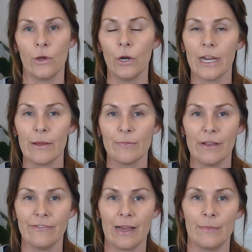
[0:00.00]
holiday with
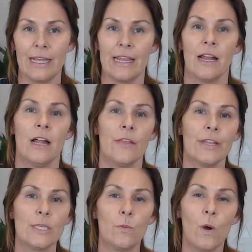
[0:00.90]
my family,
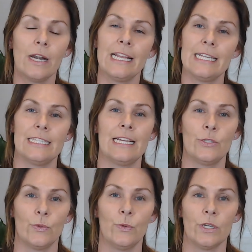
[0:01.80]
that it's one less thing
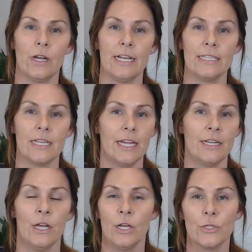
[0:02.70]
to organise
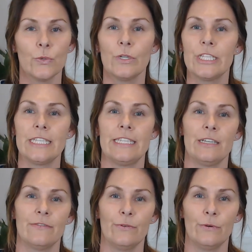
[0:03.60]
and sort
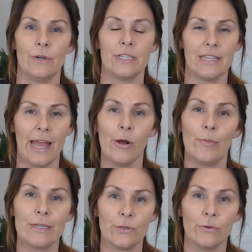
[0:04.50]
logistics for, as the
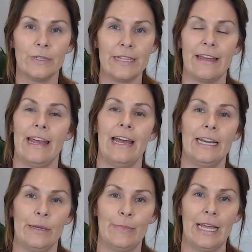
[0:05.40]
help is already there
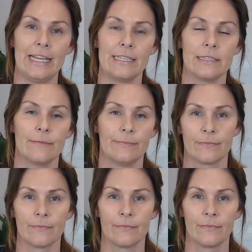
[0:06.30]
and in place.
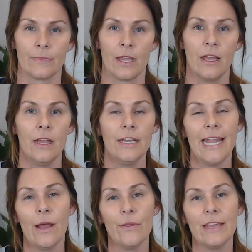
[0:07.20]

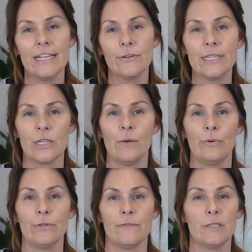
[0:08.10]
Now, these are
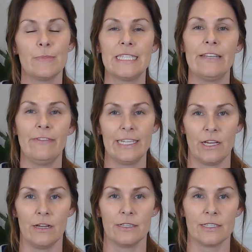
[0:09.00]
examples of specific
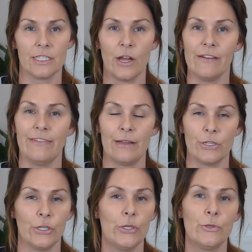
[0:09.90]
tasks that I found
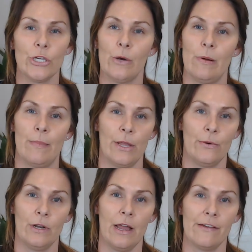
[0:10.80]
a huge help in my
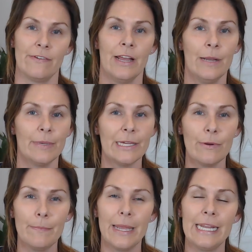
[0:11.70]
own life, but there
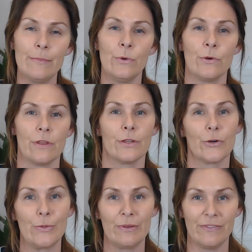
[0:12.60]
are many more that the
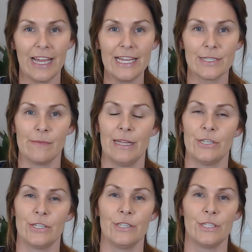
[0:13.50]
group of VAs I
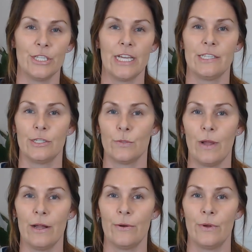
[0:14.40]
mentioned suggested as
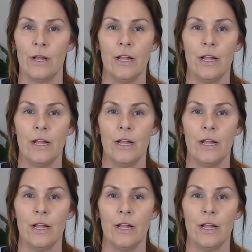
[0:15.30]
well.